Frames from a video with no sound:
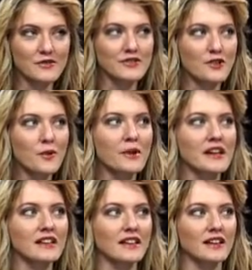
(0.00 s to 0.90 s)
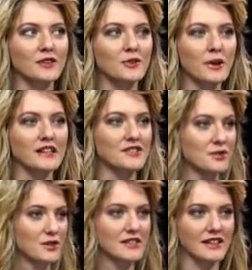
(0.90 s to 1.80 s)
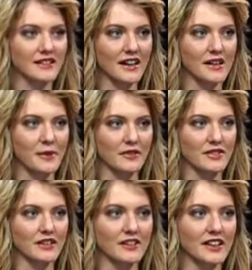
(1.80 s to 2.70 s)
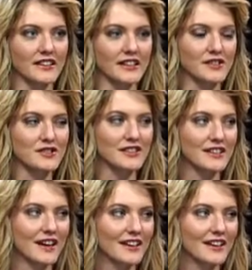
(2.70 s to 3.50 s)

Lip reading: So many like great stories like that come out of the internet that